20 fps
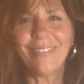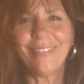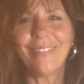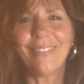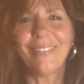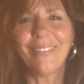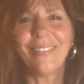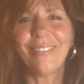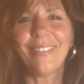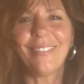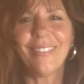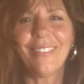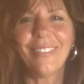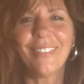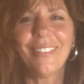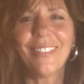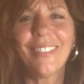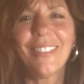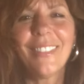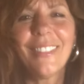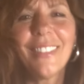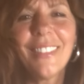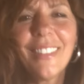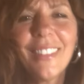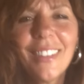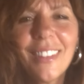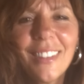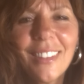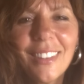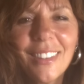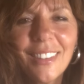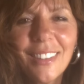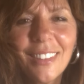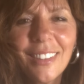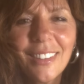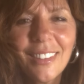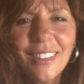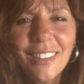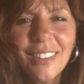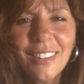
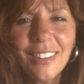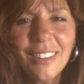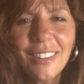Nothing is said.